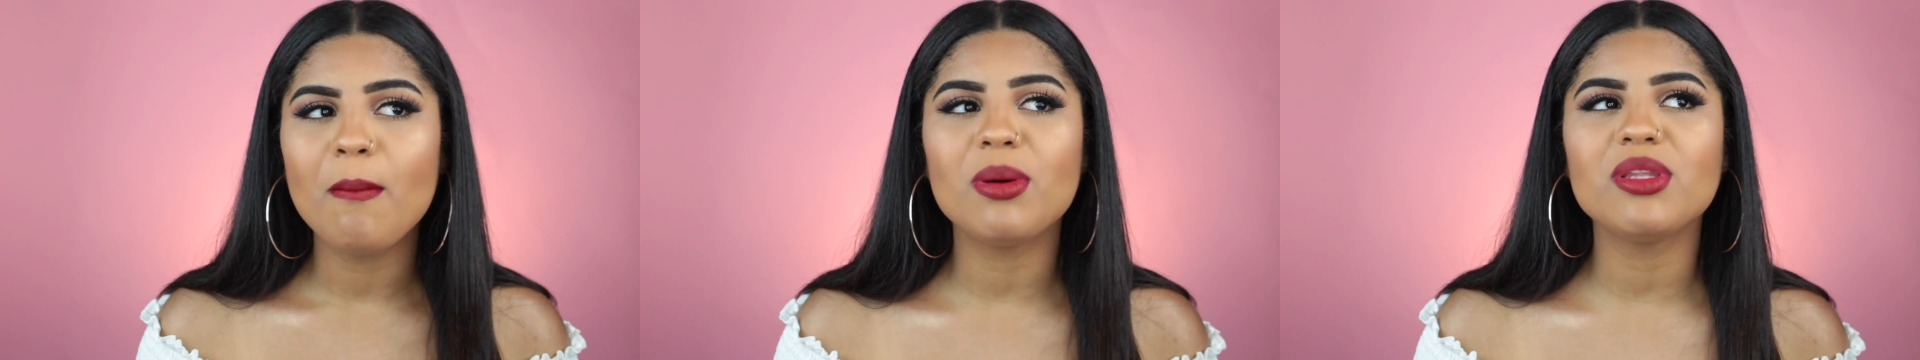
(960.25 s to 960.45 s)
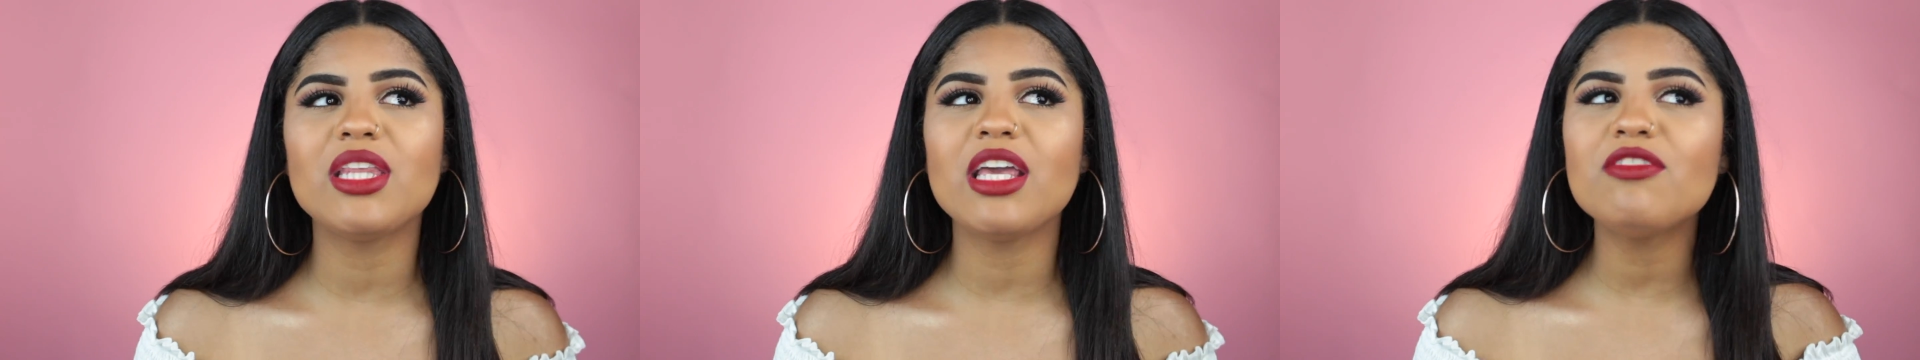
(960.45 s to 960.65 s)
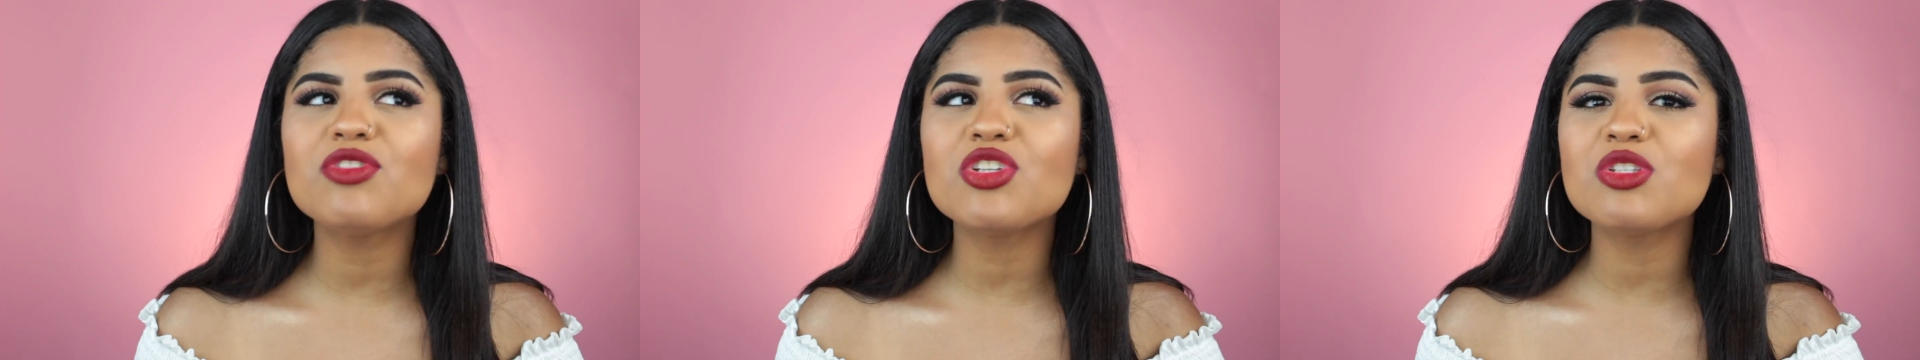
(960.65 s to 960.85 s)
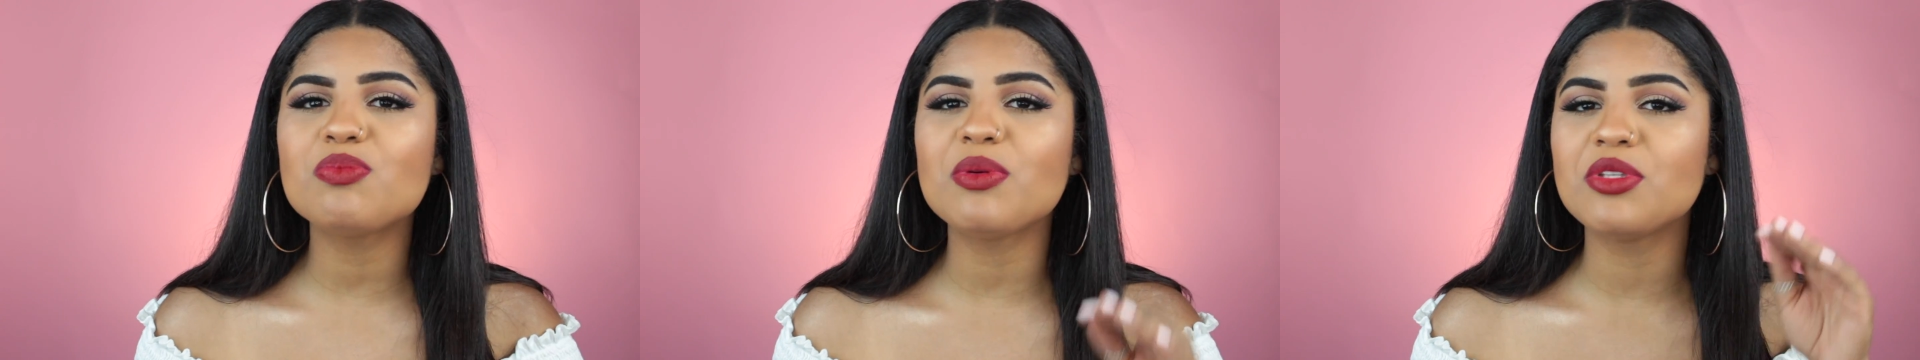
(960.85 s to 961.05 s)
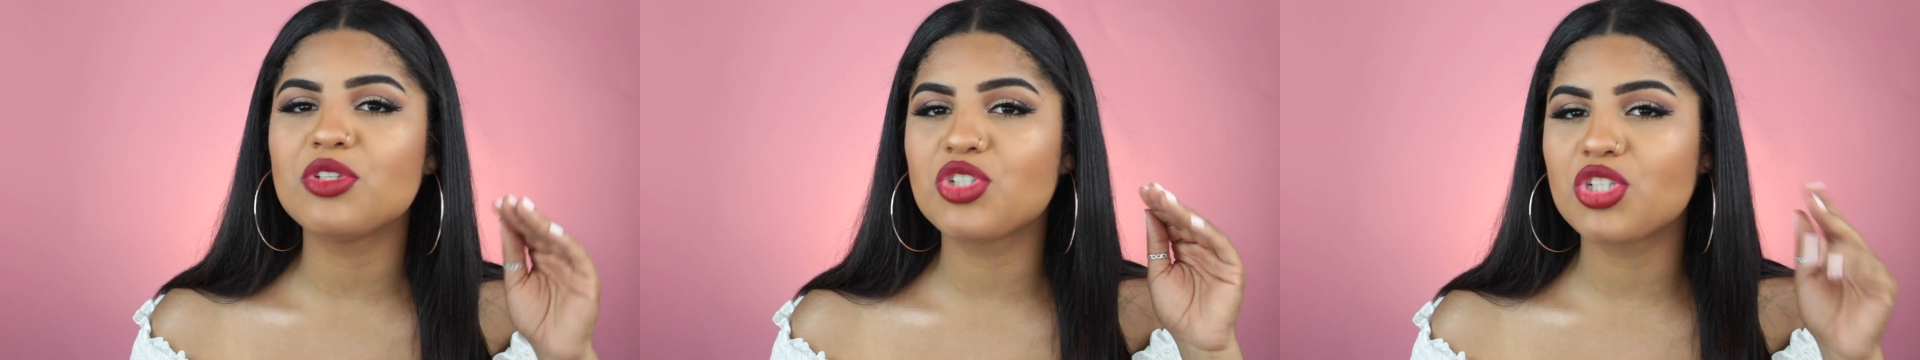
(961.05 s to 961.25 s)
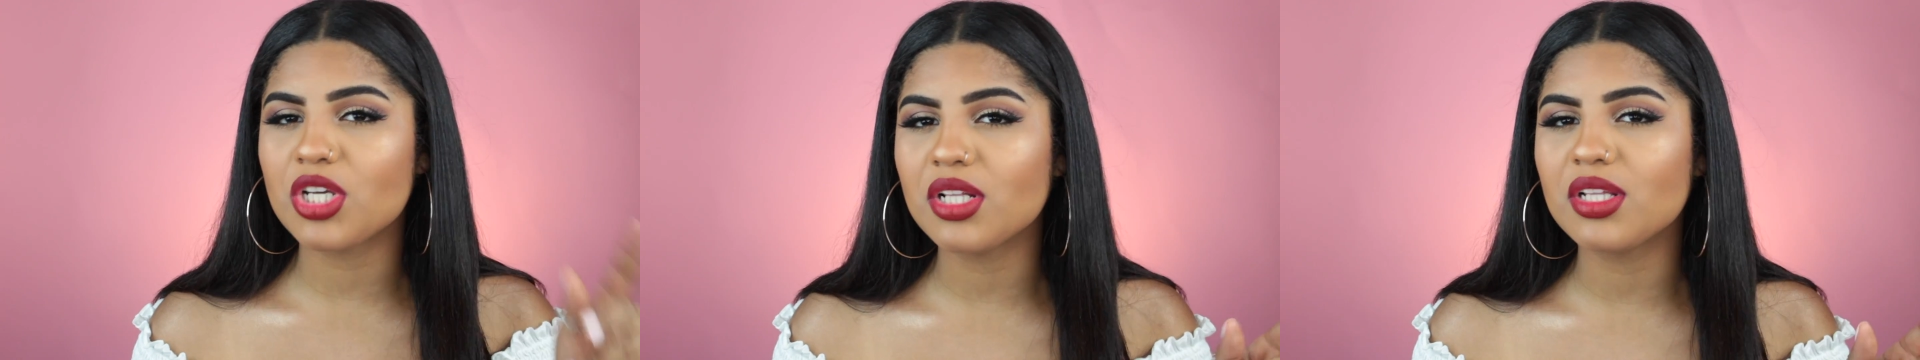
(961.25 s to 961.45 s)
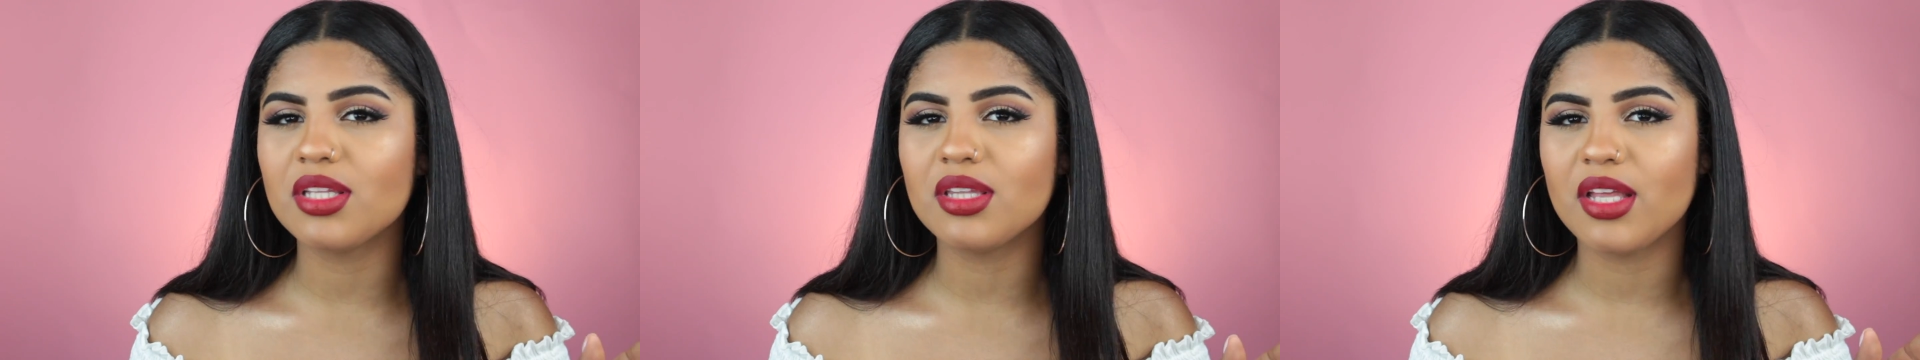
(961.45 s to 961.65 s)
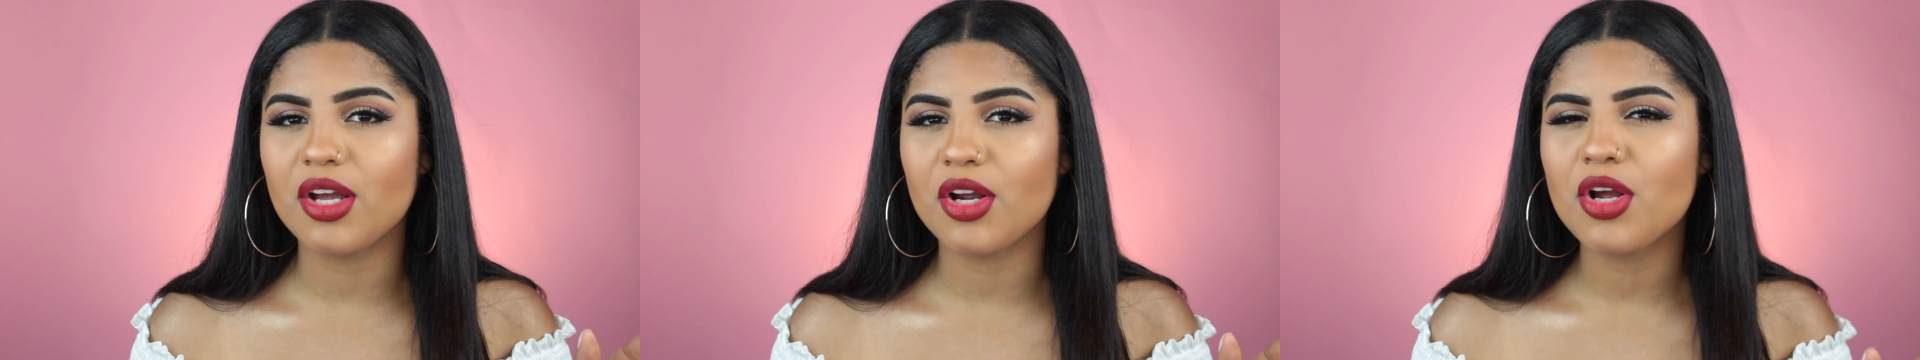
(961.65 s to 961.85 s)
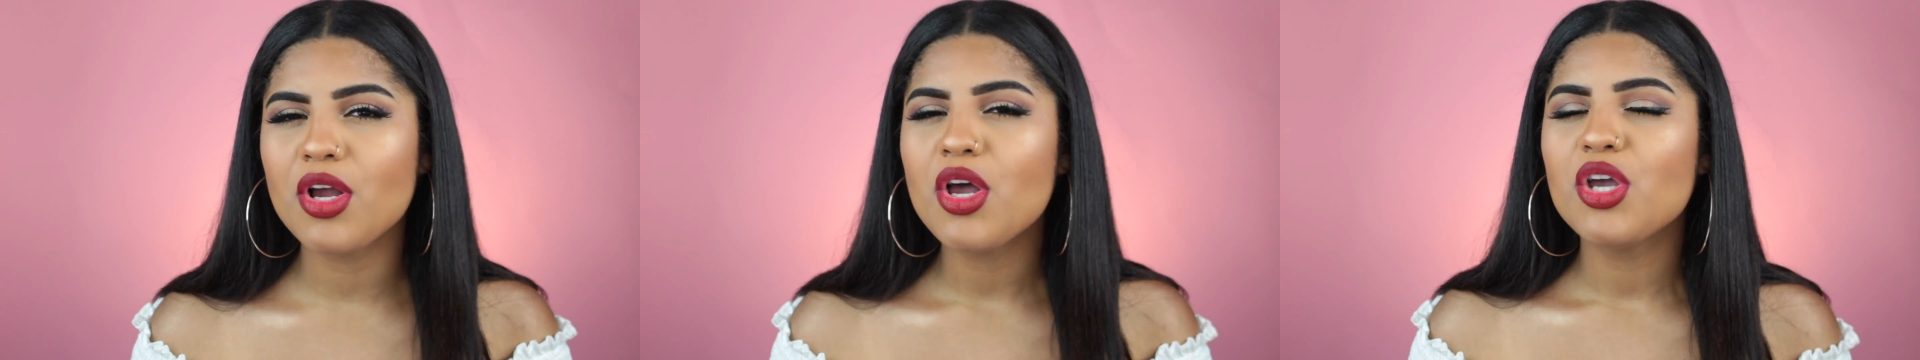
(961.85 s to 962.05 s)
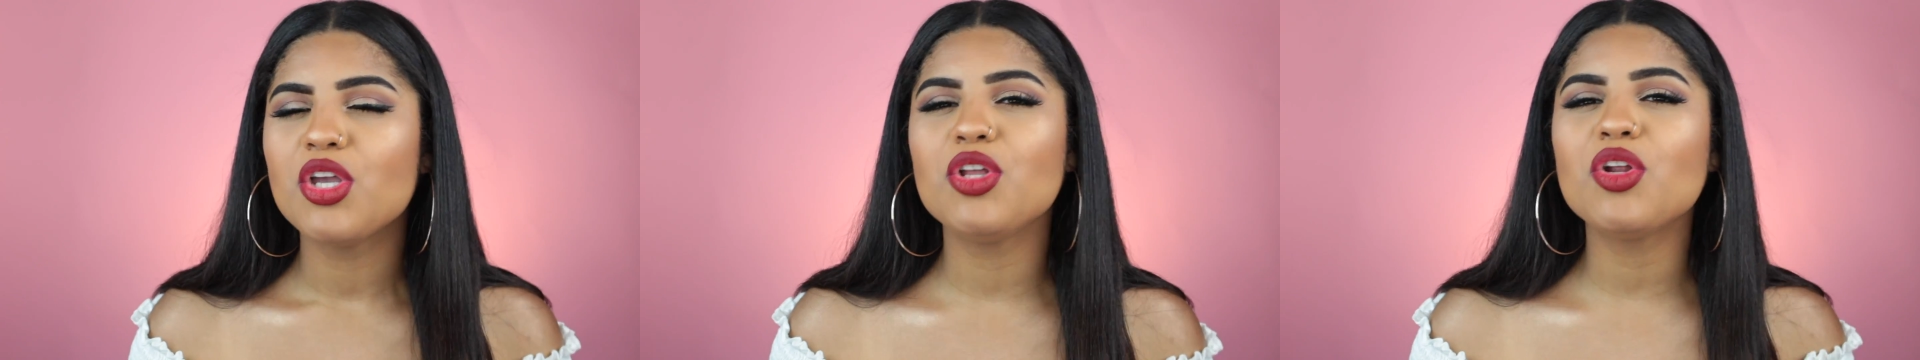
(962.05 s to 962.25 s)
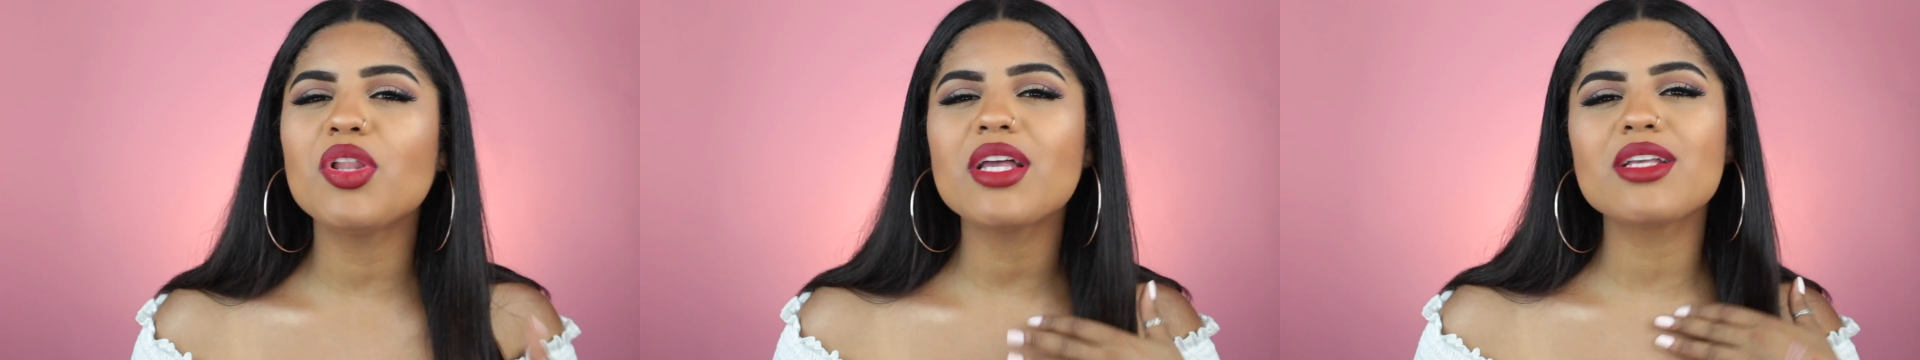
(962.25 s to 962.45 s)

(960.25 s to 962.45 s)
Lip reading: but they've just been chilling there. You know,